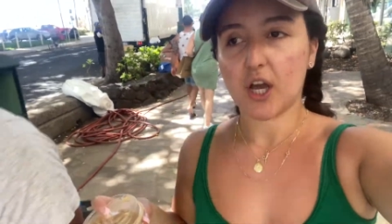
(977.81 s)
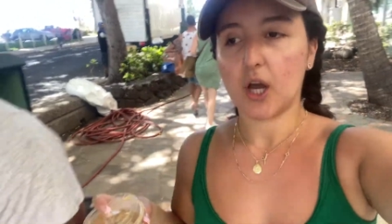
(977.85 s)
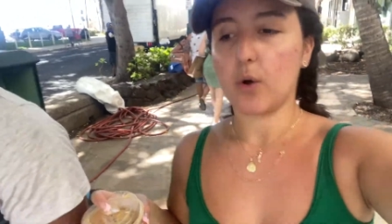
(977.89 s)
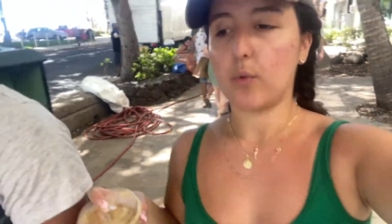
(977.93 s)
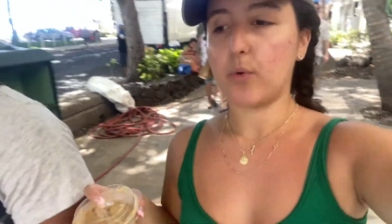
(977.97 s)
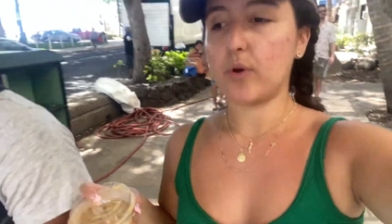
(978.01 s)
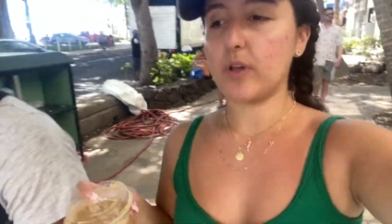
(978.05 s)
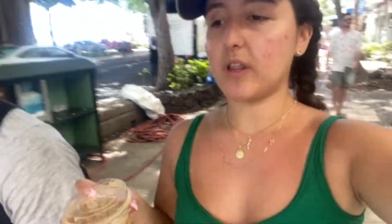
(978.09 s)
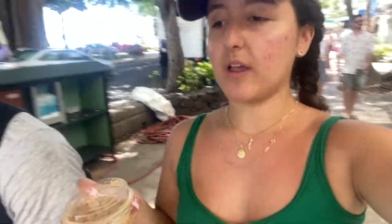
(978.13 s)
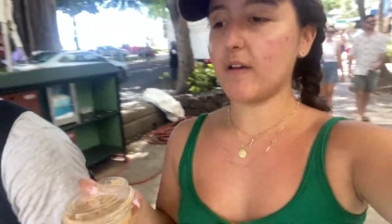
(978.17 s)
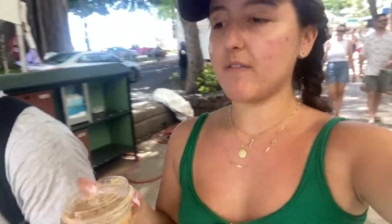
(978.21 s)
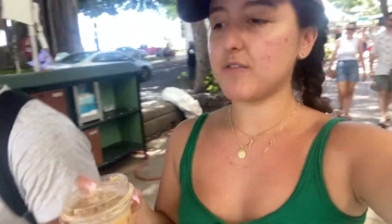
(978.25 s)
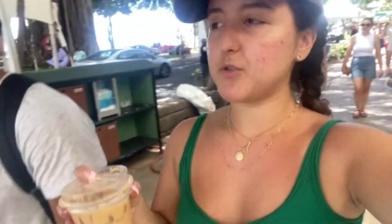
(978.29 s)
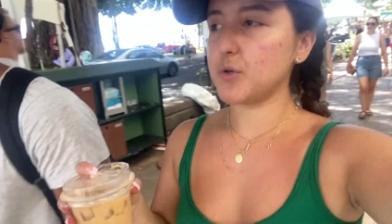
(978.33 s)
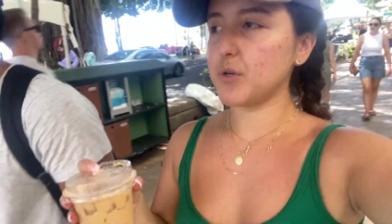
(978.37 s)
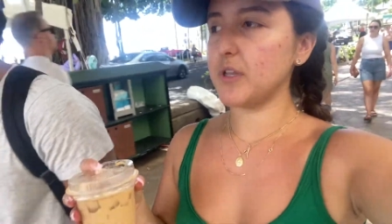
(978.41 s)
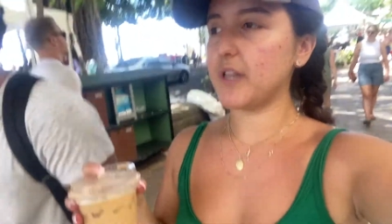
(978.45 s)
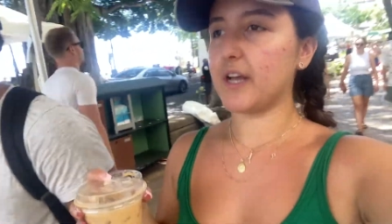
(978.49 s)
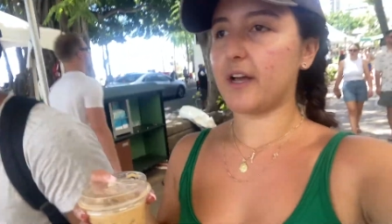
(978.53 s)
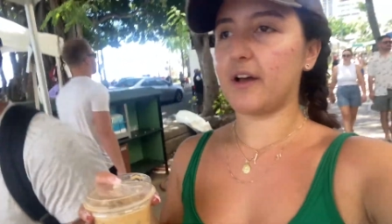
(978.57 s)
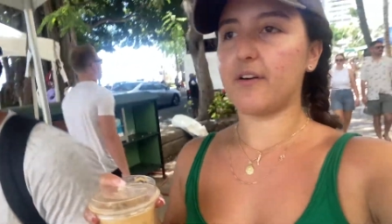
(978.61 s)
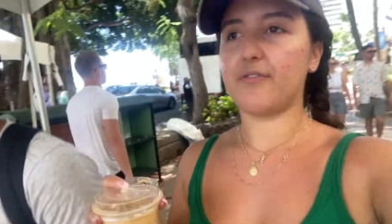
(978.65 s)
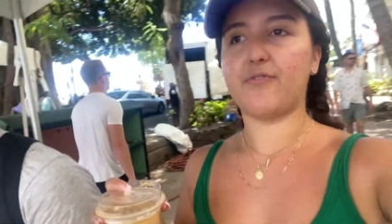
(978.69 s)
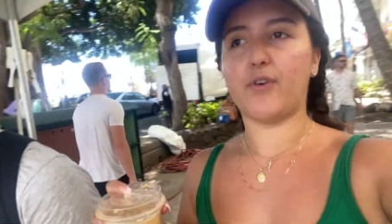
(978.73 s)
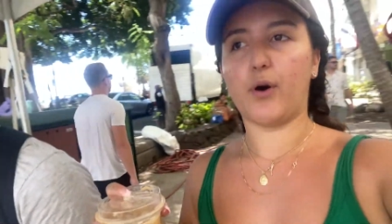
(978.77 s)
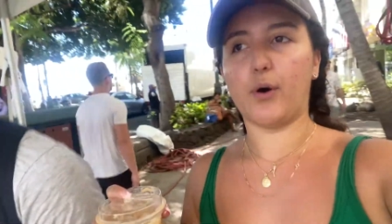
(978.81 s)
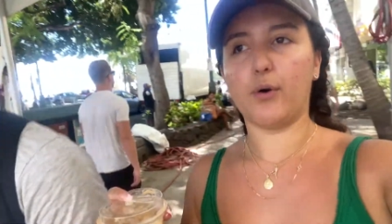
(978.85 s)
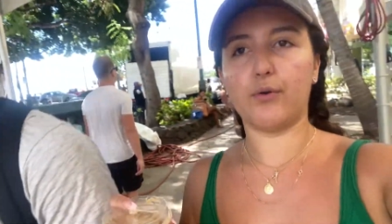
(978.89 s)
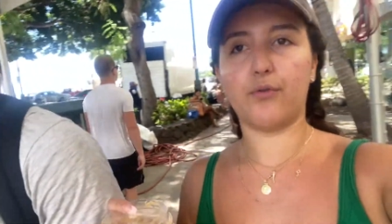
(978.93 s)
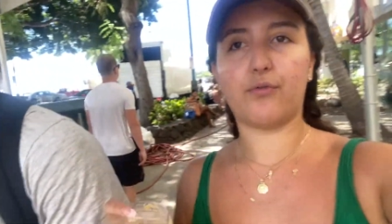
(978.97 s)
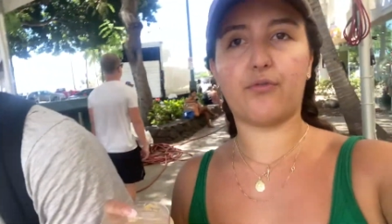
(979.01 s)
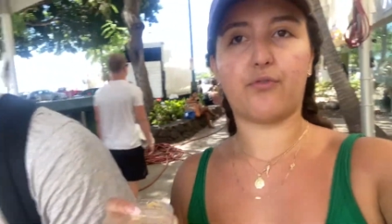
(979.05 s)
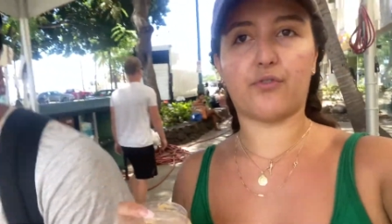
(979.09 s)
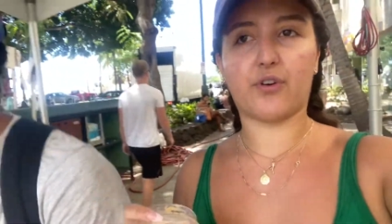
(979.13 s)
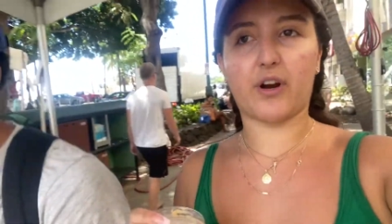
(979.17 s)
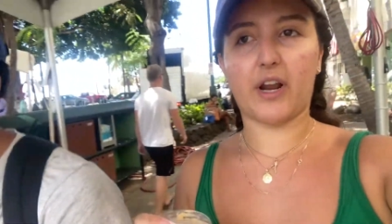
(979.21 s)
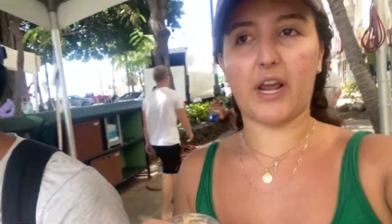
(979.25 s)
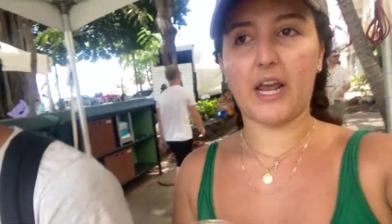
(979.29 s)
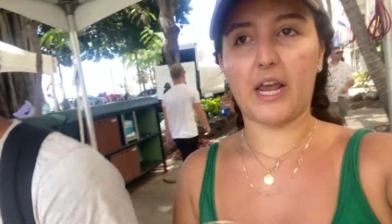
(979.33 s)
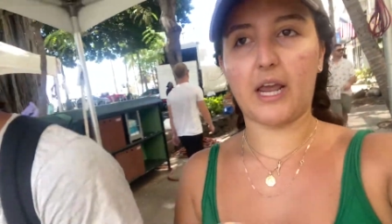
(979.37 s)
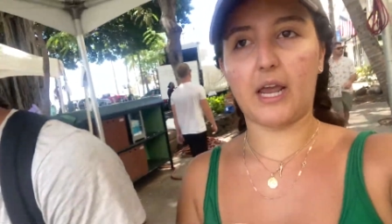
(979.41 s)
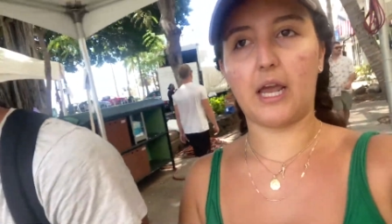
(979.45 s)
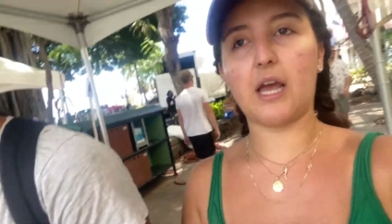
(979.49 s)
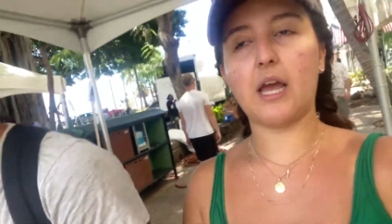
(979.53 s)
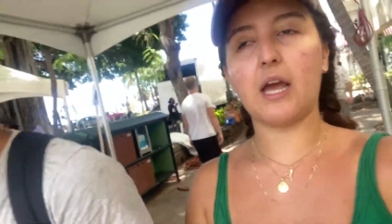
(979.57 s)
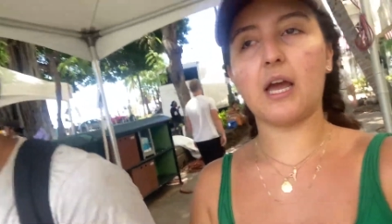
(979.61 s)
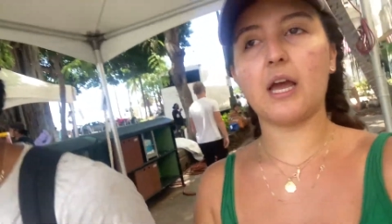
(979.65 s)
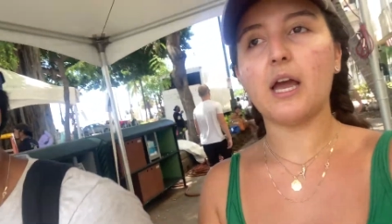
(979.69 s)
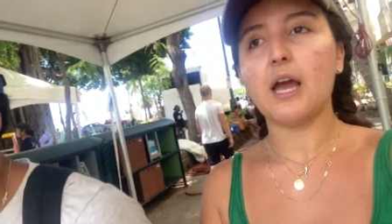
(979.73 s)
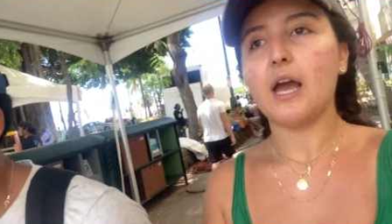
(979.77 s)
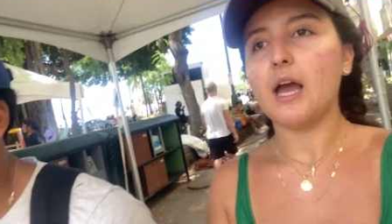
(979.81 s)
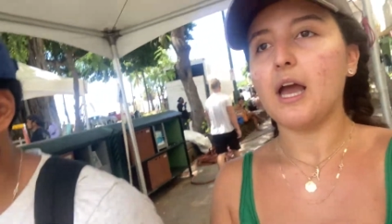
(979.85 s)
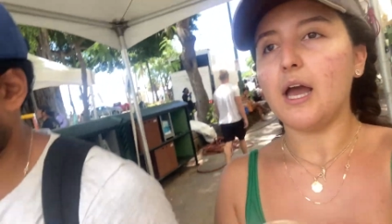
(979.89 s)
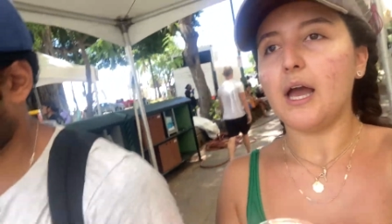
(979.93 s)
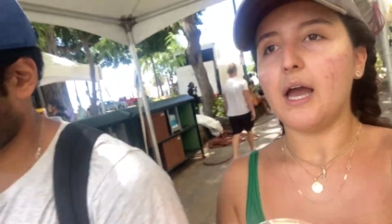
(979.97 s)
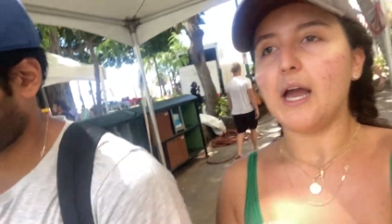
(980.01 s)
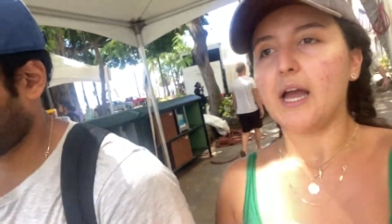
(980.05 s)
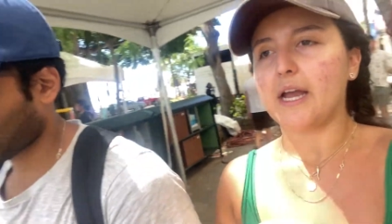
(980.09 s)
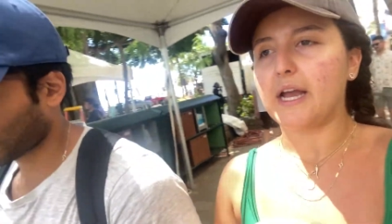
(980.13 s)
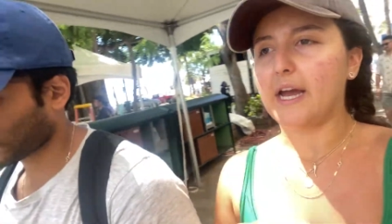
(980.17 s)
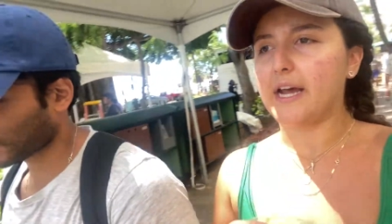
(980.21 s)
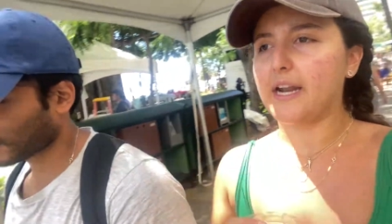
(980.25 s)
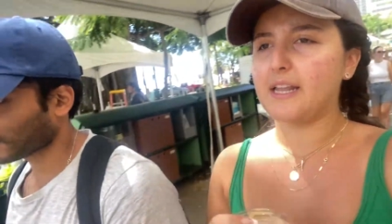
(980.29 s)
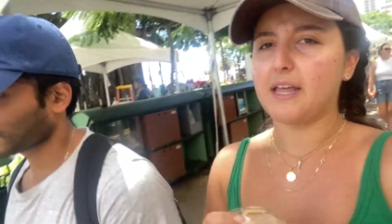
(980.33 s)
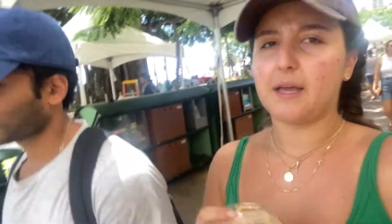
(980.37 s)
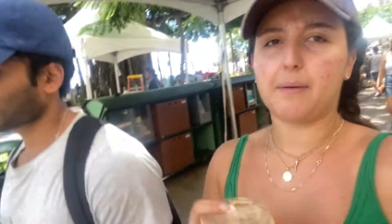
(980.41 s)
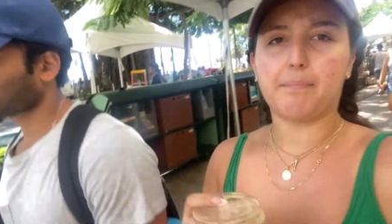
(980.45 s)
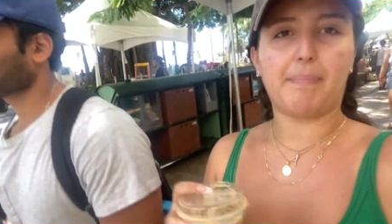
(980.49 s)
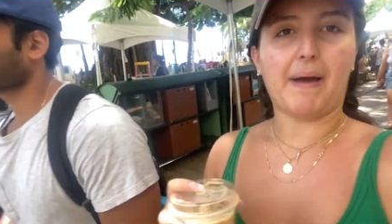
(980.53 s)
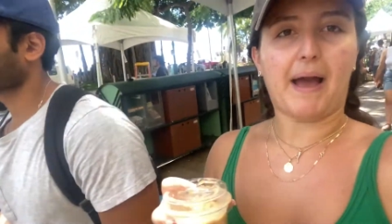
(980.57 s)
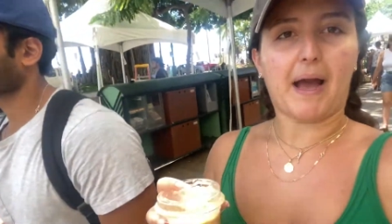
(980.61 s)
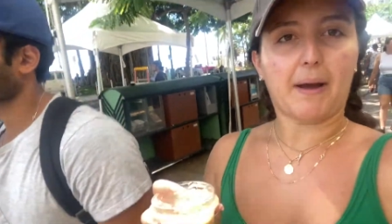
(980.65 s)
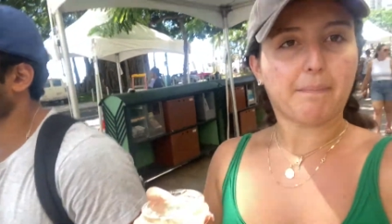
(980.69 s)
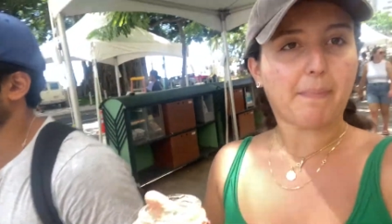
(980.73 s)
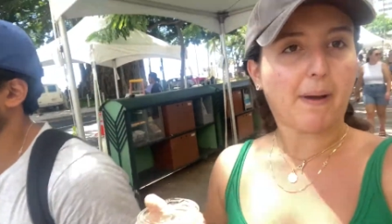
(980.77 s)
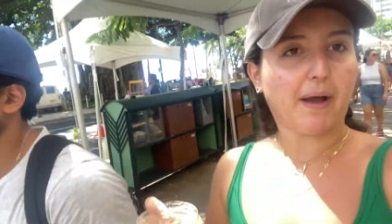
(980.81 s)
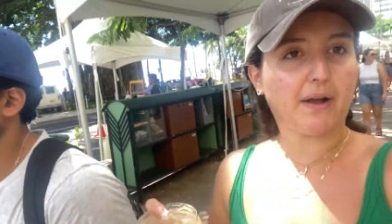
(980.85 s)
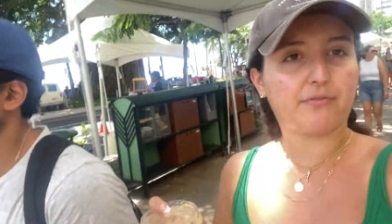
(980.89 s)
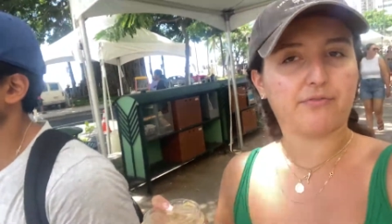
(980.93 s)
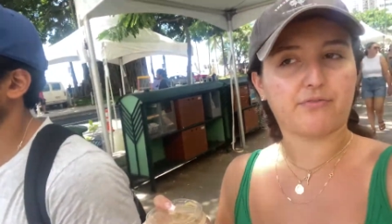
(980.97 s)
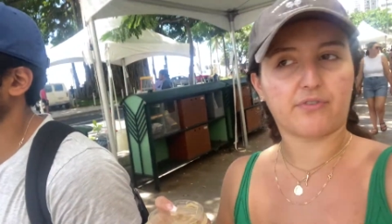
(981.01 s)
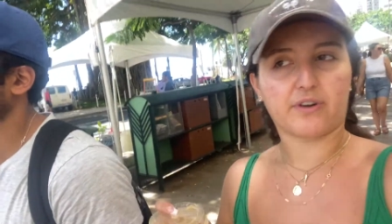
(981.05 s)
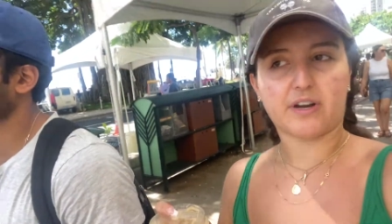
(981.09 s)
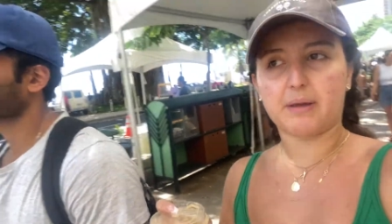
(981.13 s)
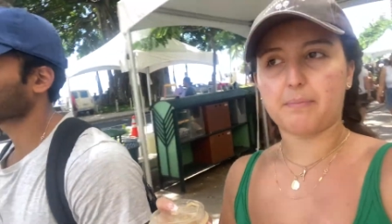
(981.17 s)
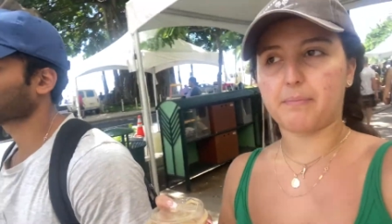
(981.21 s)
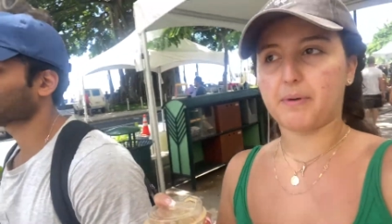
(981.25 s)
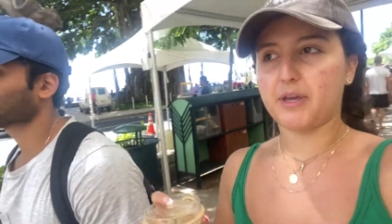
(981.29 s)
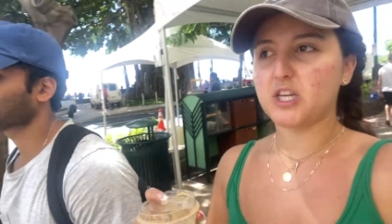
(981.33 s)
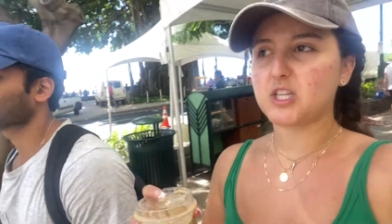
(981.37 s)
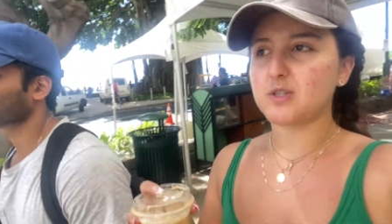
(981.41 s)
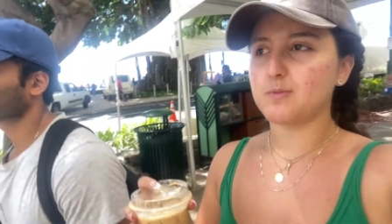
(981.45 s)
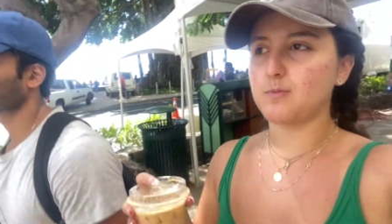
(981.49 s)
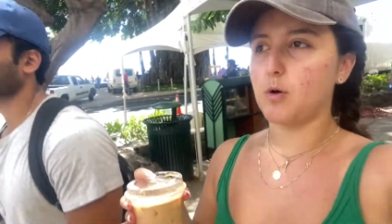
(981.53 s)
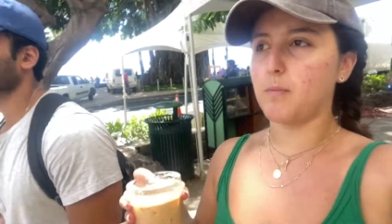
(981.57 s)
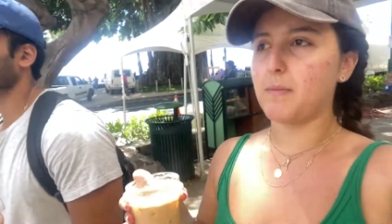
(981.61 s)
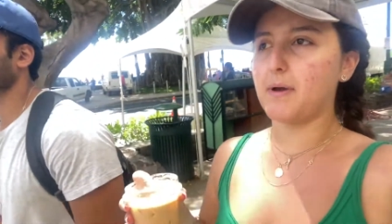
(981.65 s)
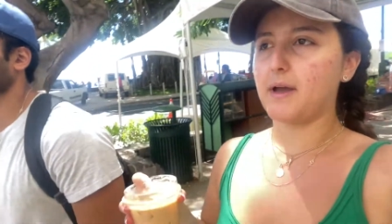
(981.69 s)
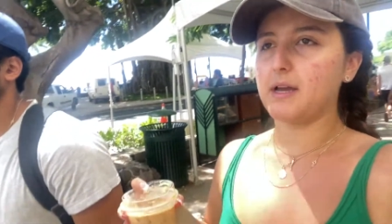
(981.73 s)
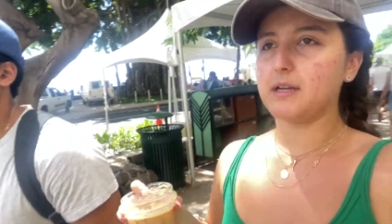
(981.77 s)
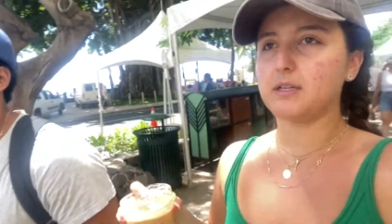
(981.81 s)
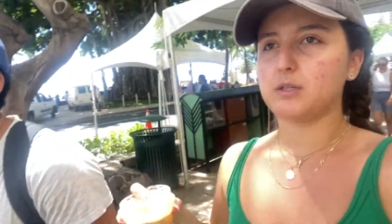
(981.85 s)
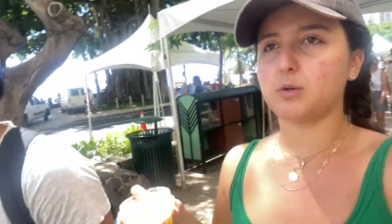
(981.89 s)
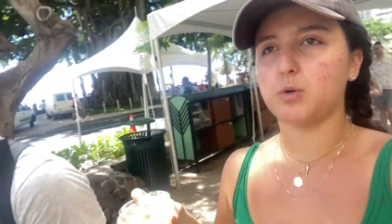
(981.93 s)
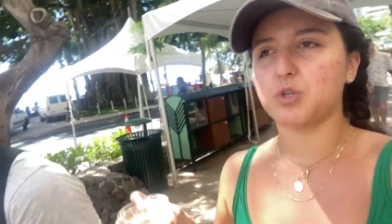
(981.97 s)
We love doing like a phone-free kind of like backpack free beach moment.